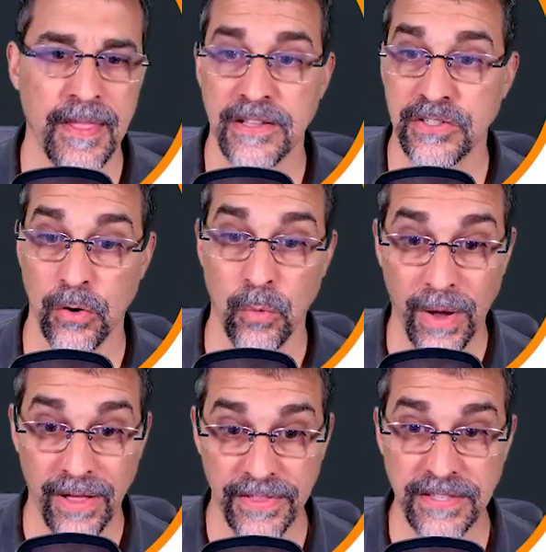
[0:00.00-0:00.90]
So
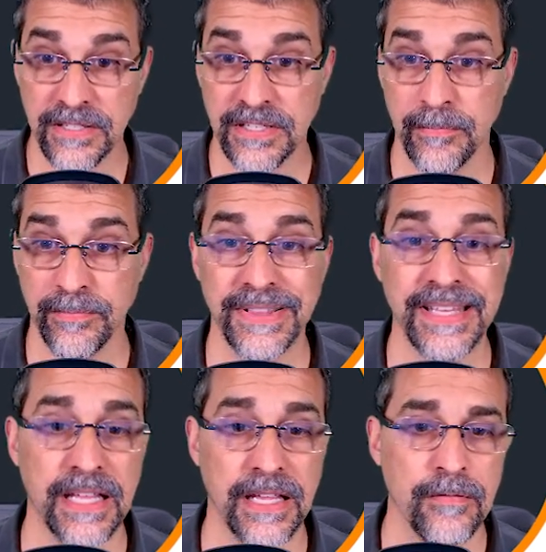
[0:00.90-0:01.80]
while this is
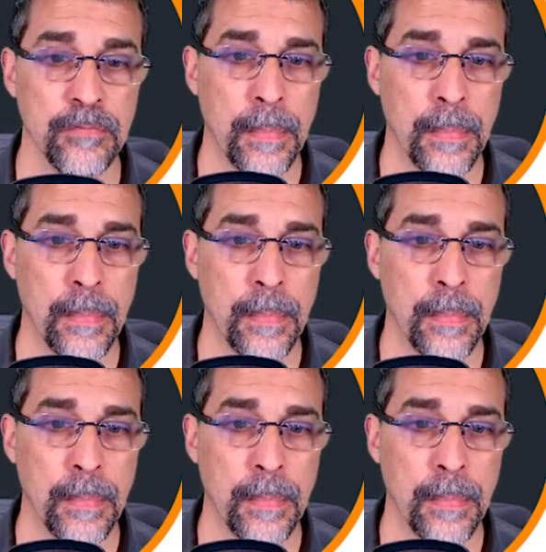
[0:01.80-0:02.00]
completing,